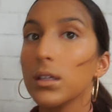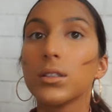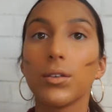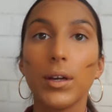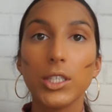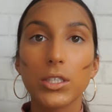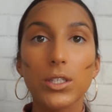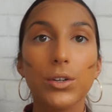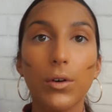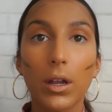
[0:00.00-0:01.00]
So I just
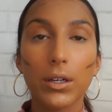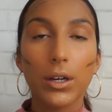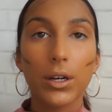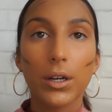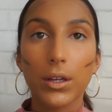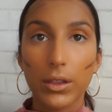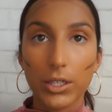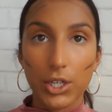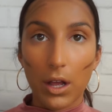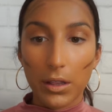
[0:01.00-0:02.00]
do under the
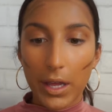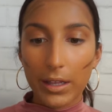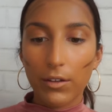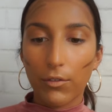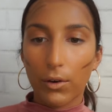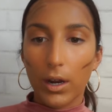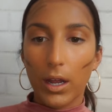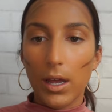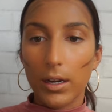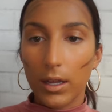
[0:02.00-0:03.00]
jawline, the
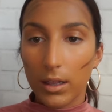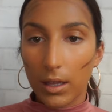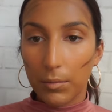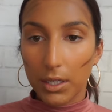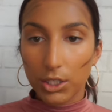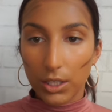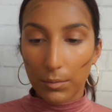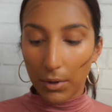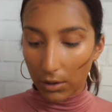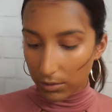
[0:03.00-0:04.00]
forehead, and then my
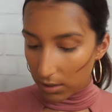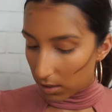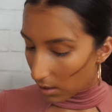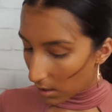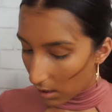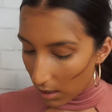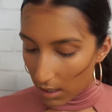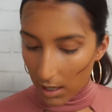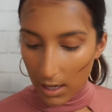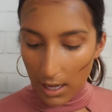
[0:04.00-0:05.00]
cheekbones.
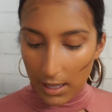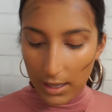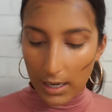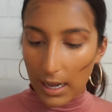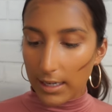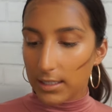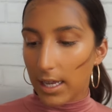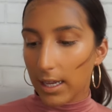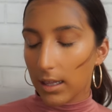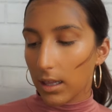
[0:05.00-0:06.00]
And then I
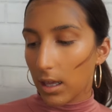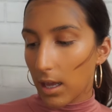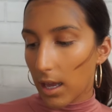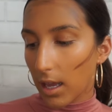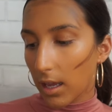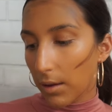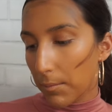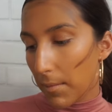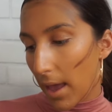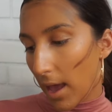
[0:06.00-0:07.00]
take a
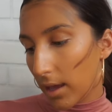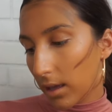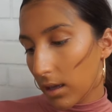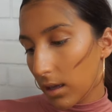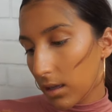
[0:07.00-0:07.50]
MAC.